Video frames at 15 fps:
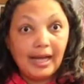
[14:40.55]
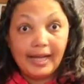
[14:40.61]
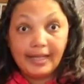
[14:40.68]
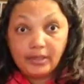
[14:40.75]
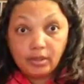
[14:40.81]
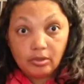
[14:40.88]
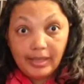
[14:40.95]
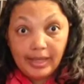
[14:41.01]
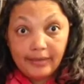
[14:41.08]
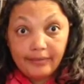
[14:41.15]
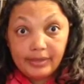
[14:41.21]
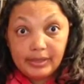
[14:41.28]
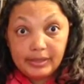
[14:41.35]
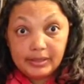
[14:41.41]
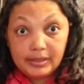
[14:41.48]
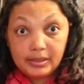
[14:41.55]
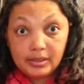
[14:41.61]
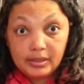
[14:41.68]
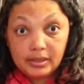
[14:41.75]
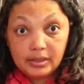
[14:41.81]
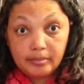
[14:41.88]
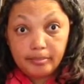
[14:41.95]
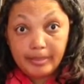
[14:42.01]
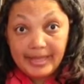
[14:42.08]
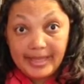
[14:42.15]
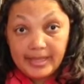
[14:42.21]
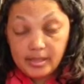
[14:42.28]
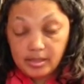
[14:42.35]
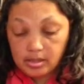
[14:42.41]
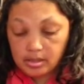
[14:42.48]
I don't have any
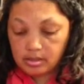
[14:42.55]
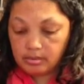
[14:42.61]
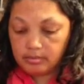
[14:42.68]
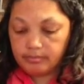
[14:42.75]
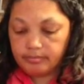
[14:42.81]
pins.